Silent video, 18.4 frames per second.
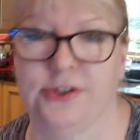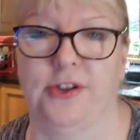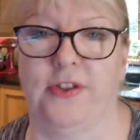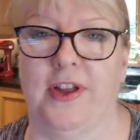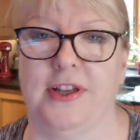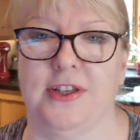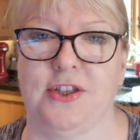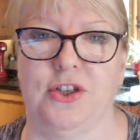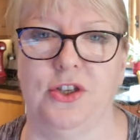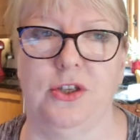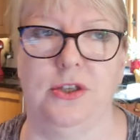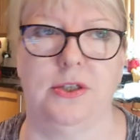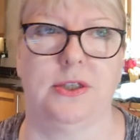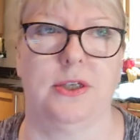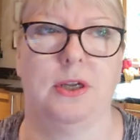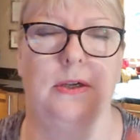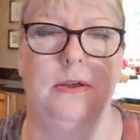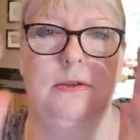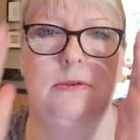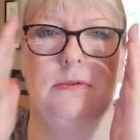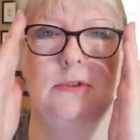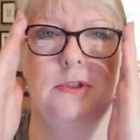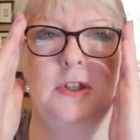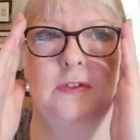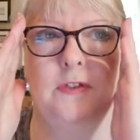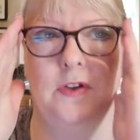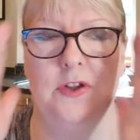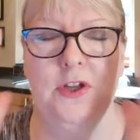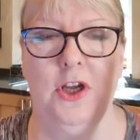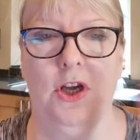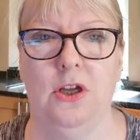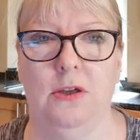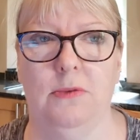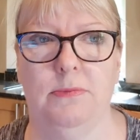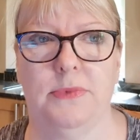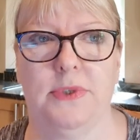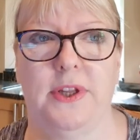So that's good. So I've got the
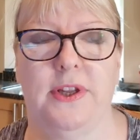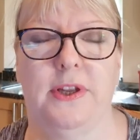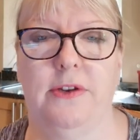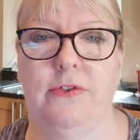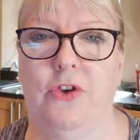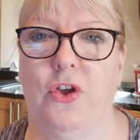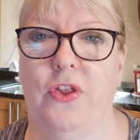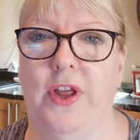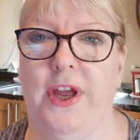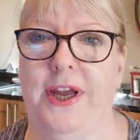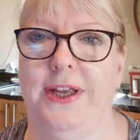arms and then I've got the